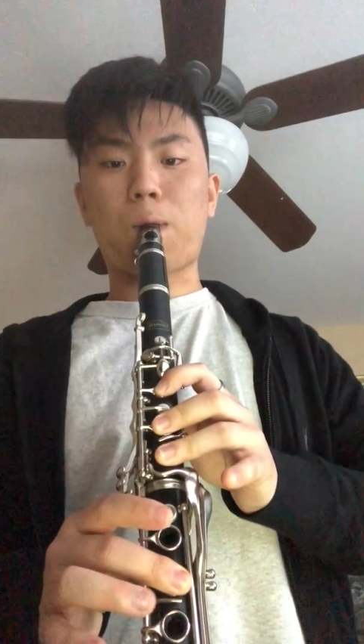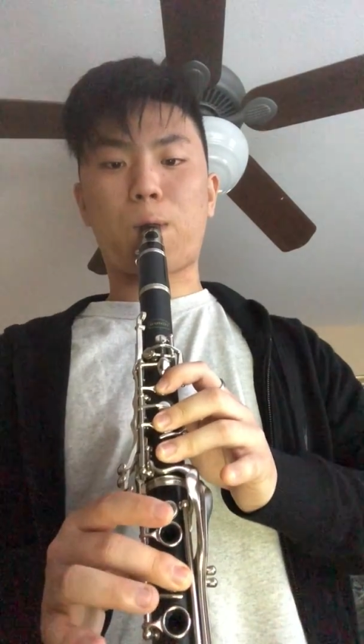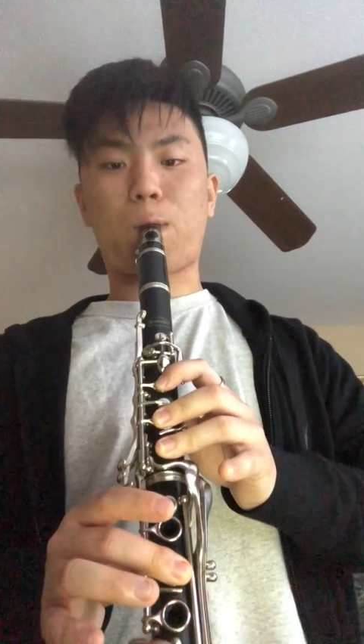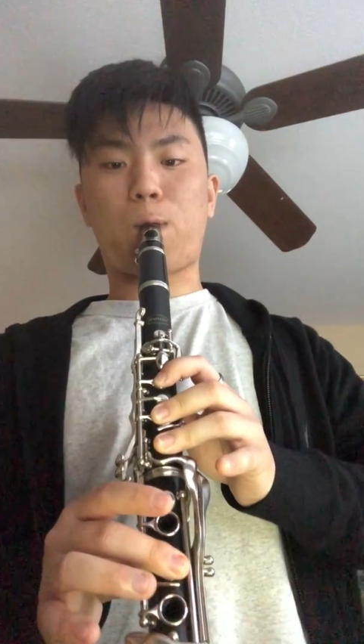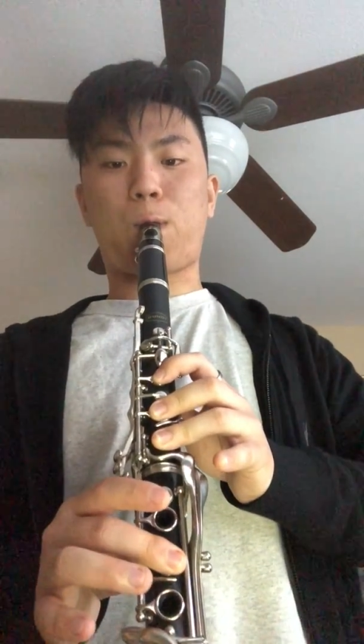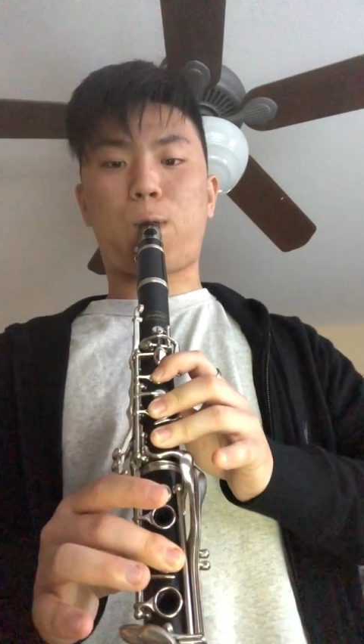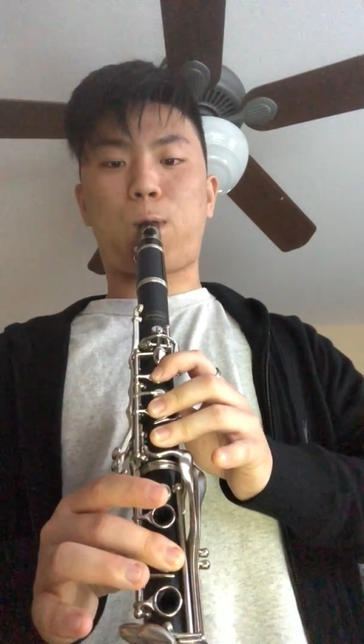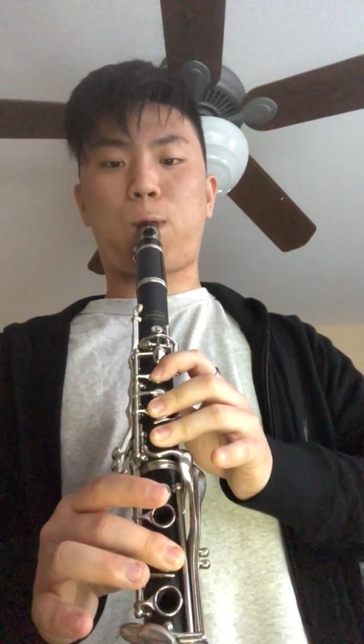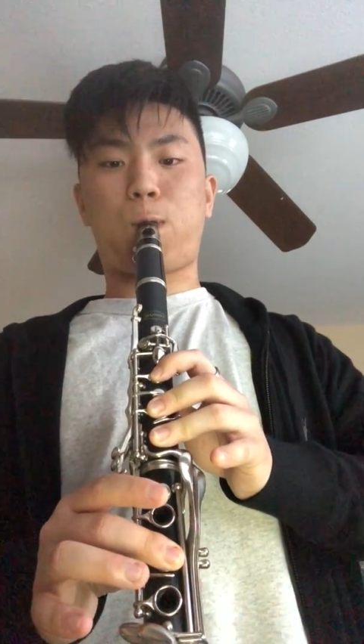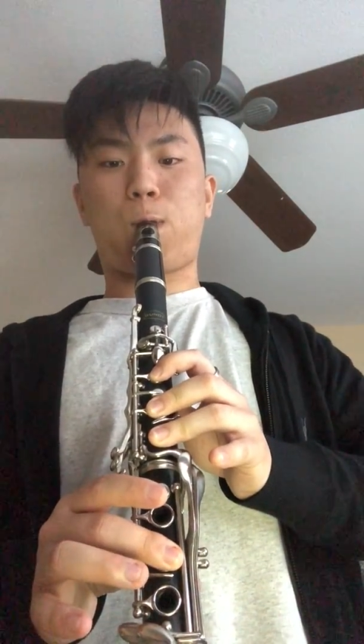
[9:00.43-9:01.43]

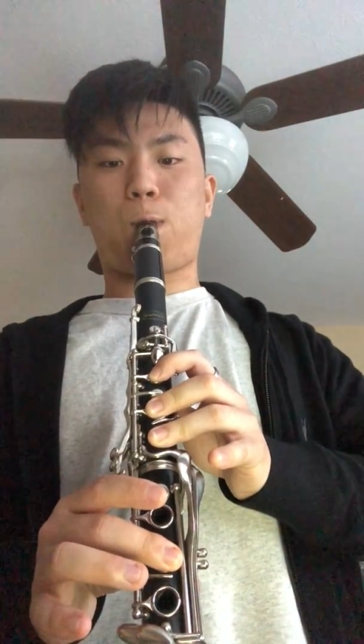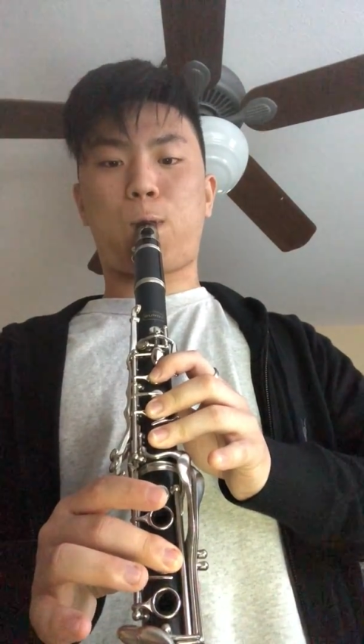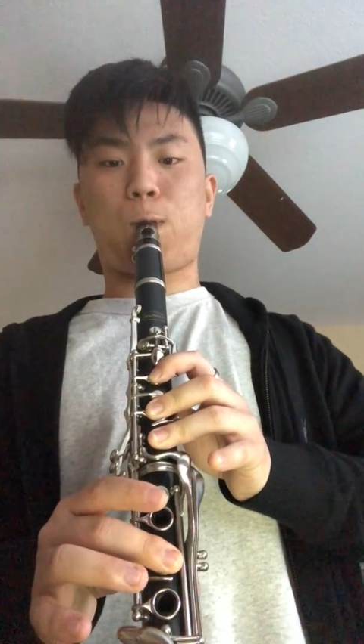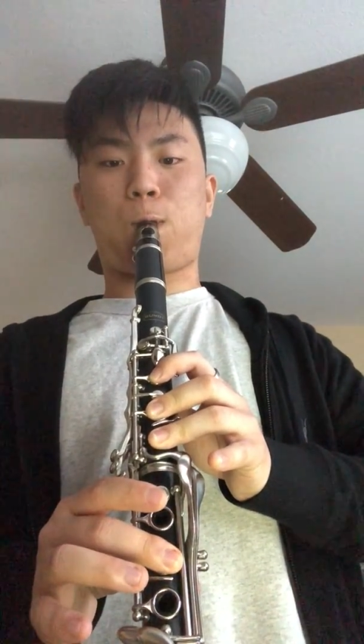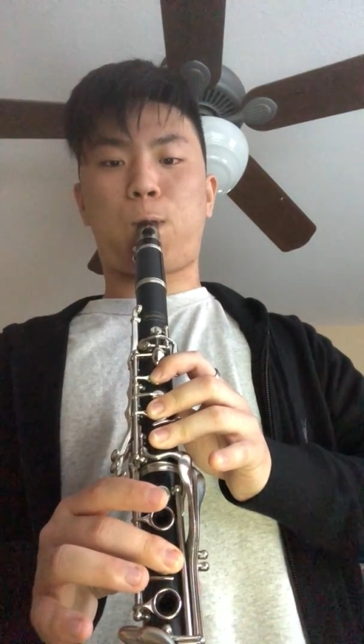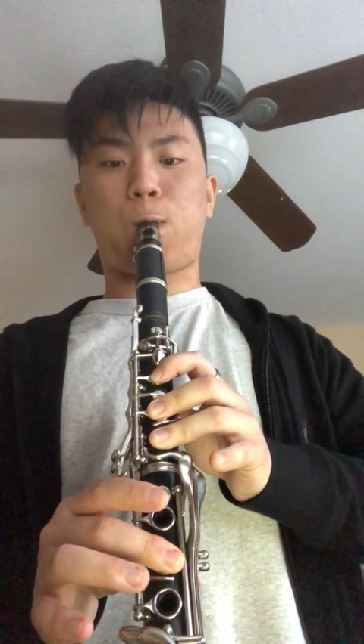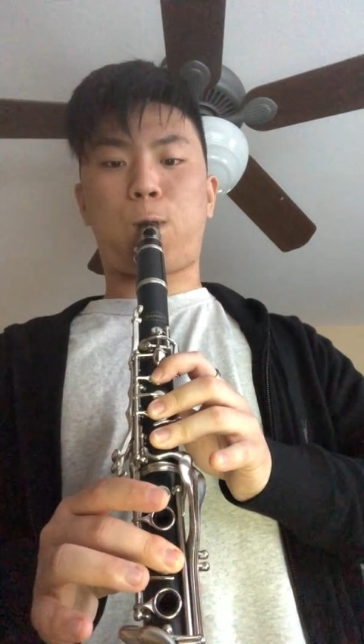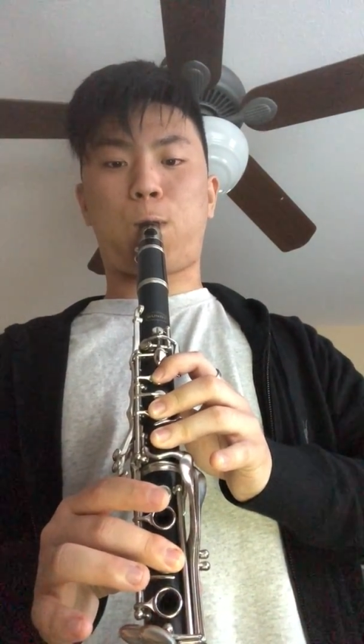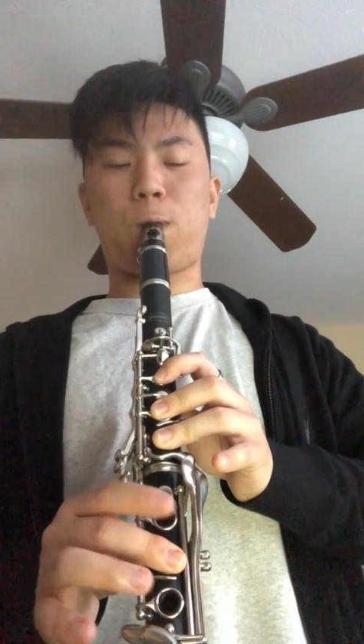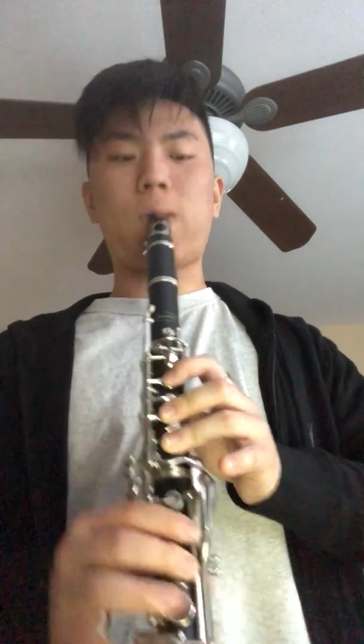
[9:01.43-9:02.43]

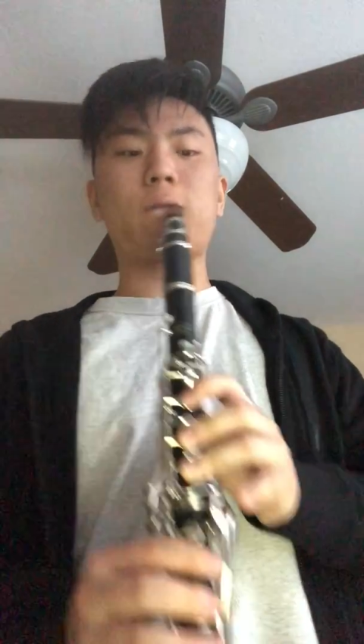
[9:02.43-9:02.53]
Now